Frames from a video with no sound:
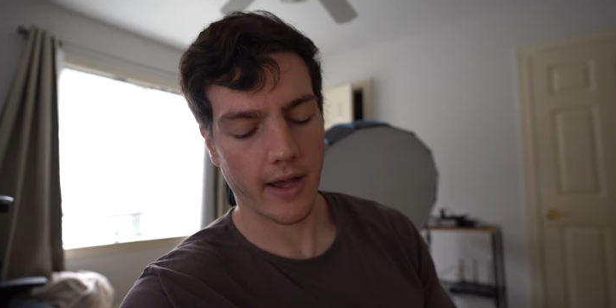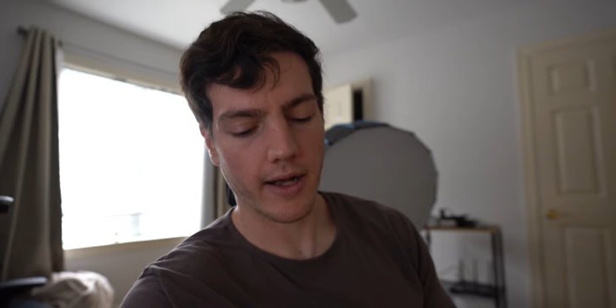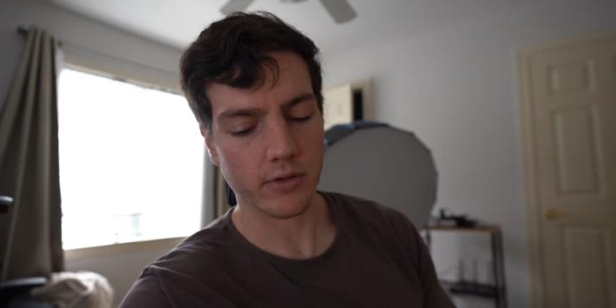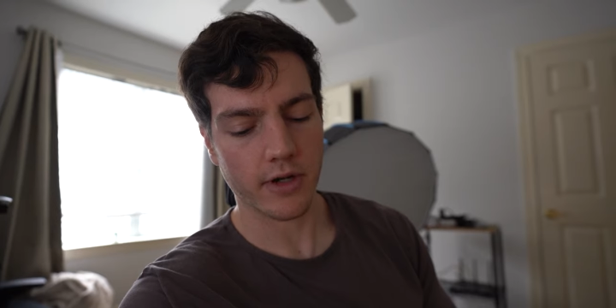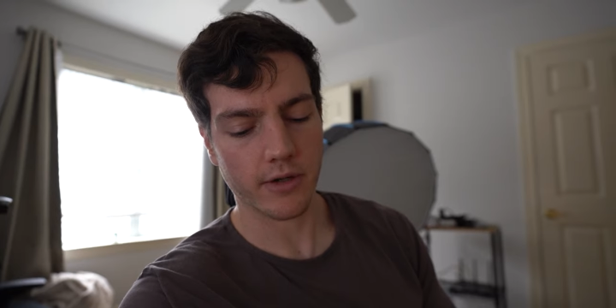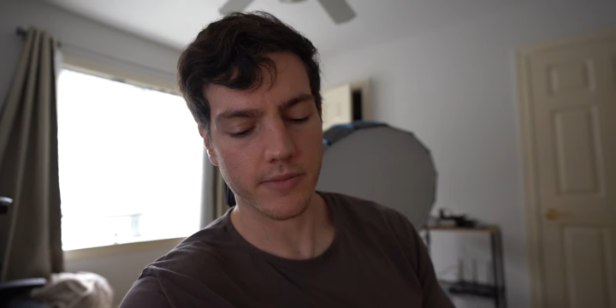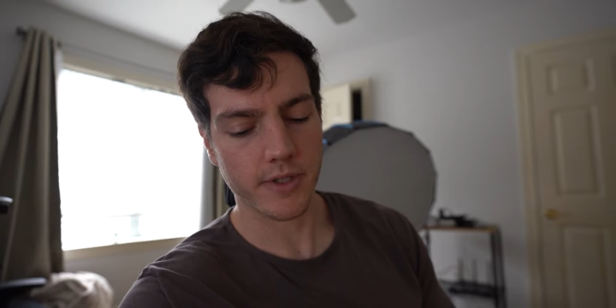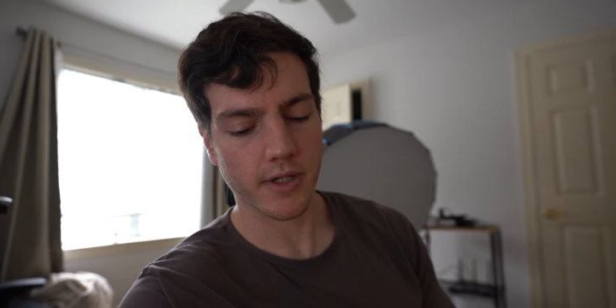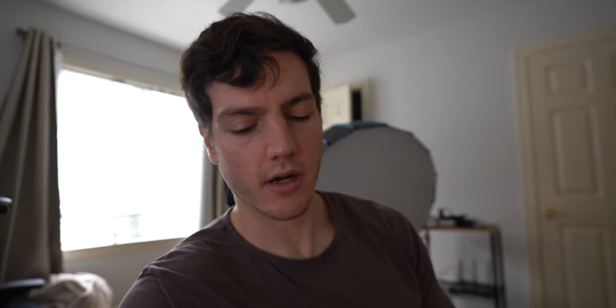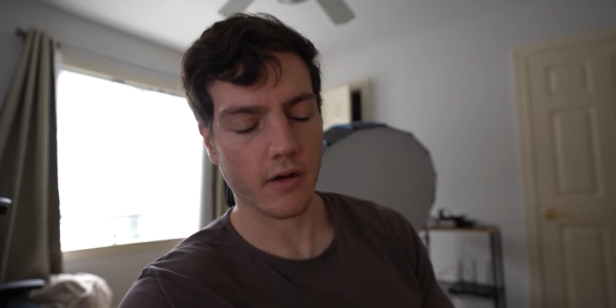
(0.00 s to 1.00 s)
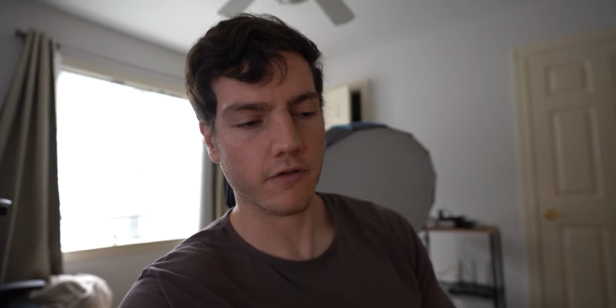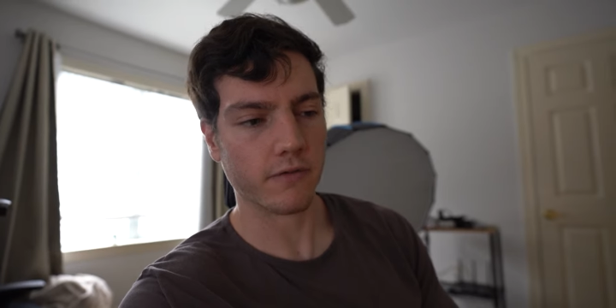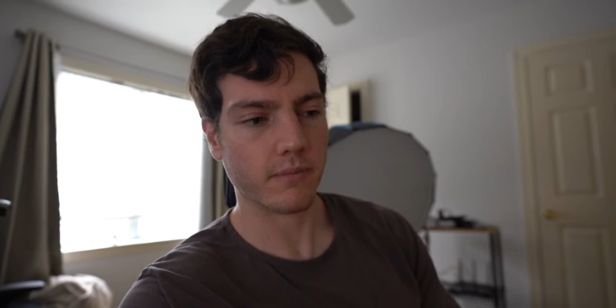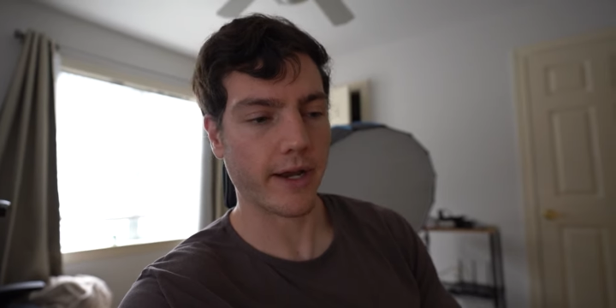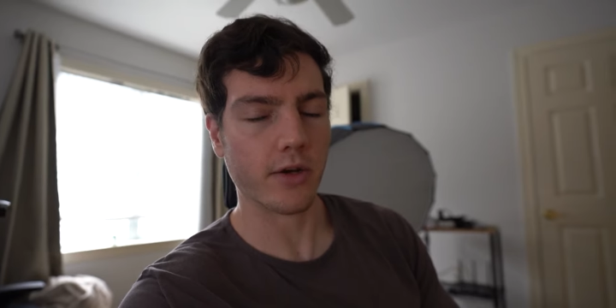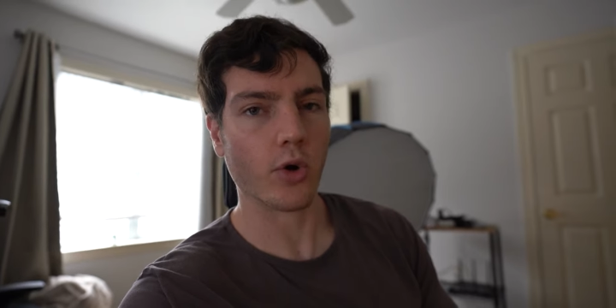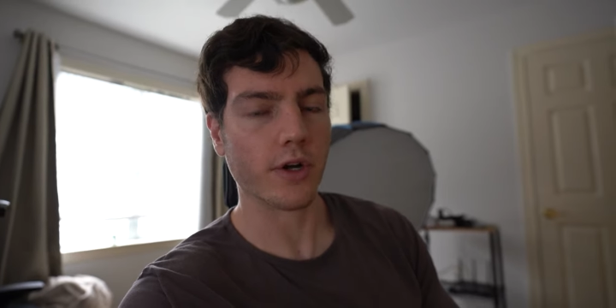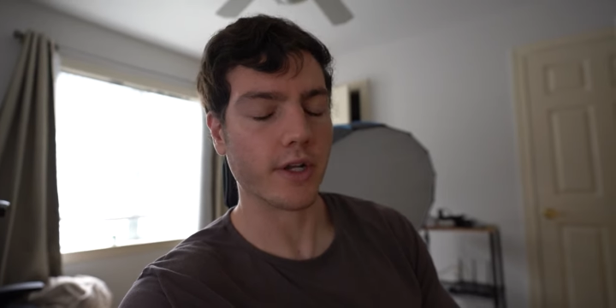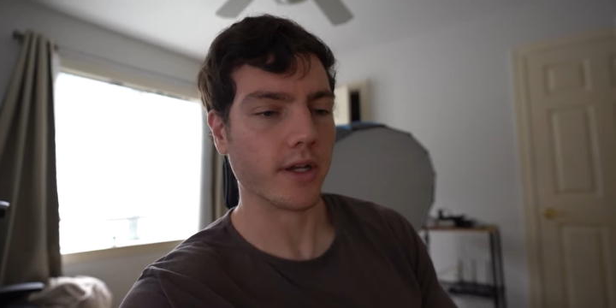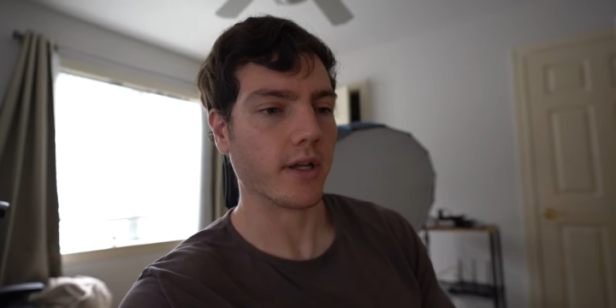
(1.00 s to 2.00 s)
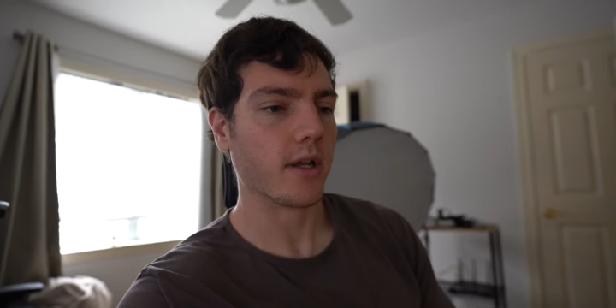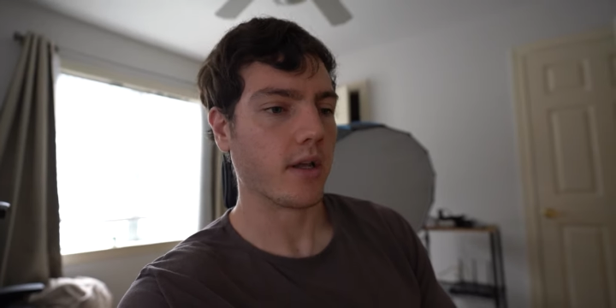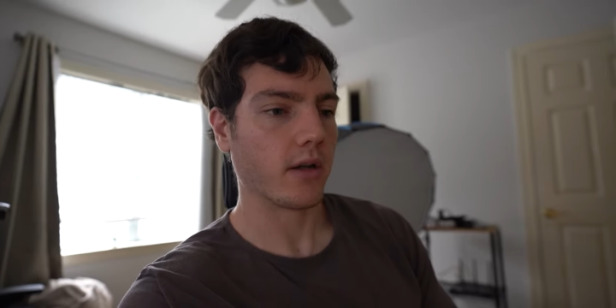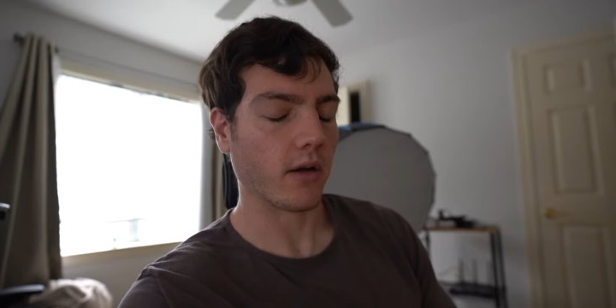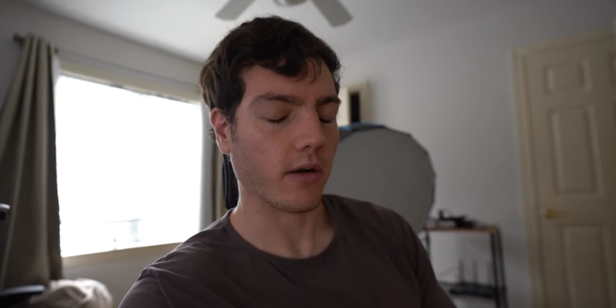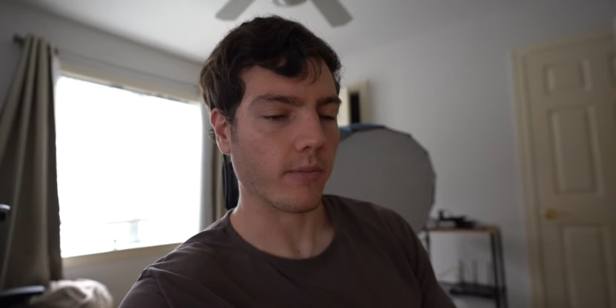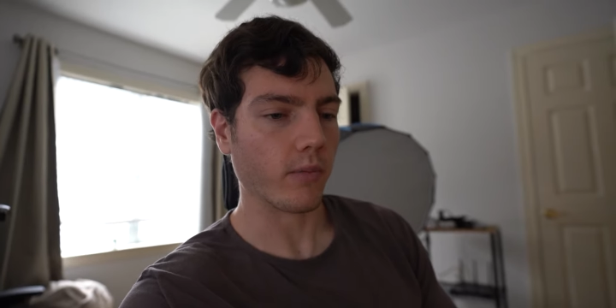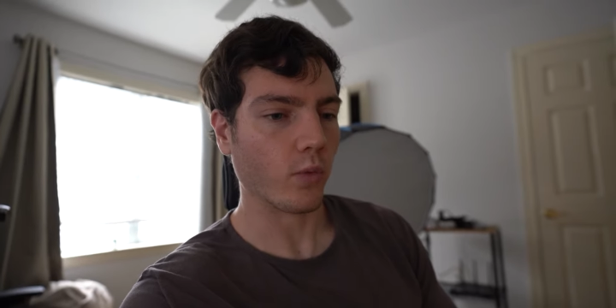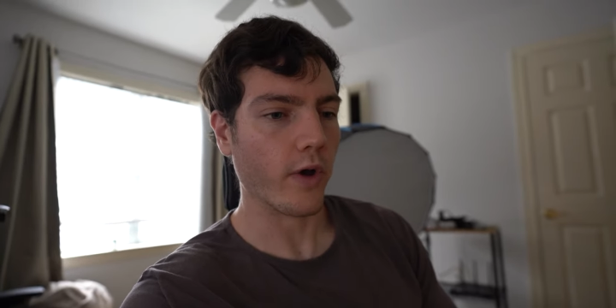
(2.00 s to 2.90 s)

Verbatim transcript: outcomes of minority um,